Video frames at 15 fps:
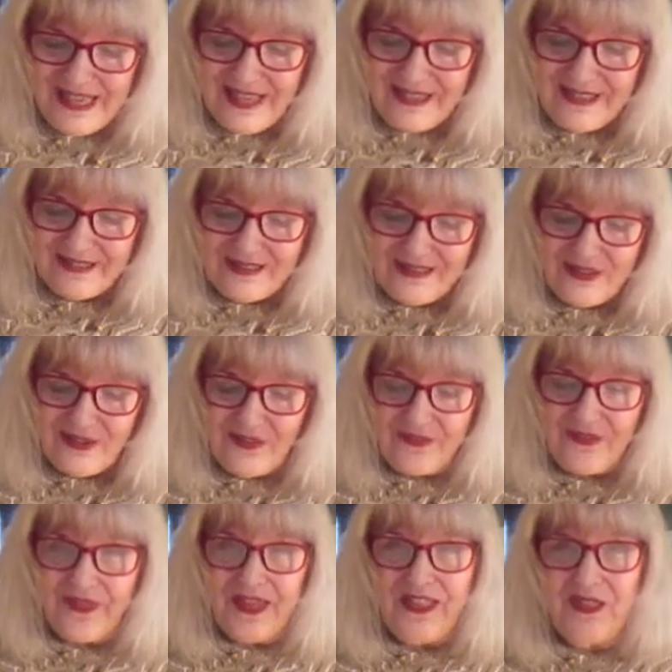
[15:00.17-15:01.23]
So
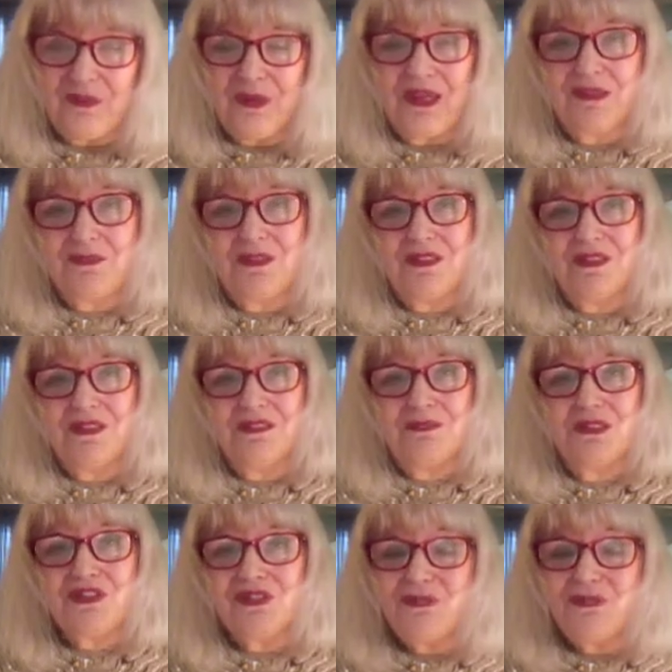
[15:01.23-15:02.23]
anyway, Mr. and